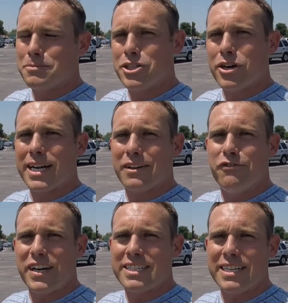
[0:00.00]
Sure, I can
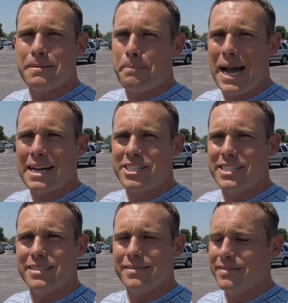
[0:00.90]
fix it and patch
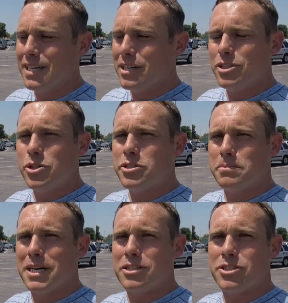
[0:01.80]
it and do
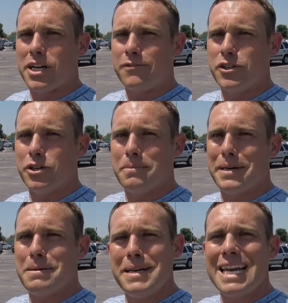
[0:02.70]
some other stuff to it,
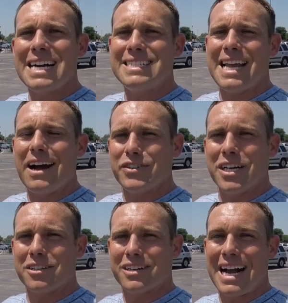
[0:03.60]
but it'd be nice to have
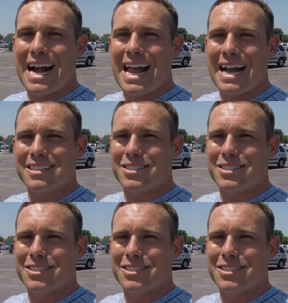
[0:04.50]
another kayak.